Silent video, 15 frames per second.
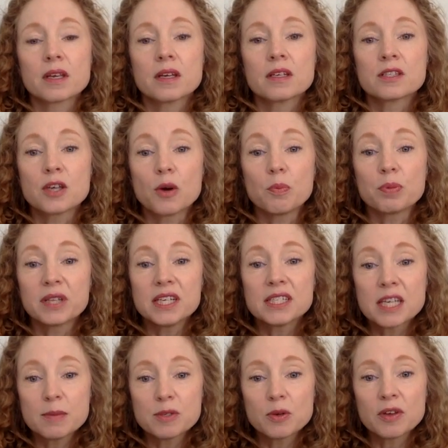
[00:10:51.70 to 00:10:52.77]
So please
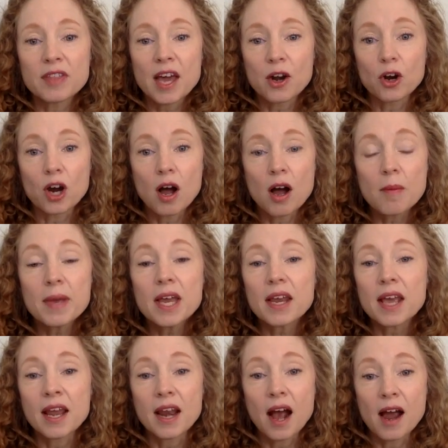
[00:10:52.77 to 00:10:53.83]
keep doing that or comment,
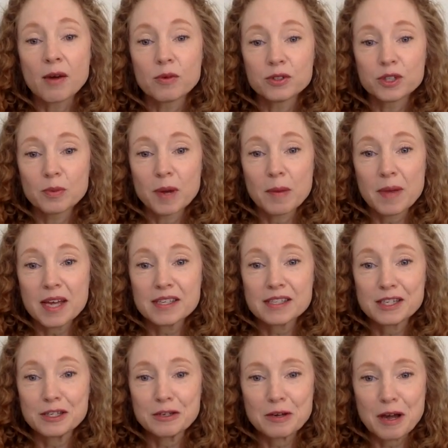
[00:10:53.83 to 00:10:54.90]
and I will do my
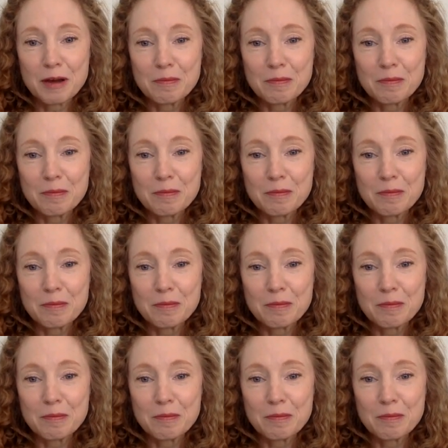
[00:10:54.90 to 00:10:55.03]
best to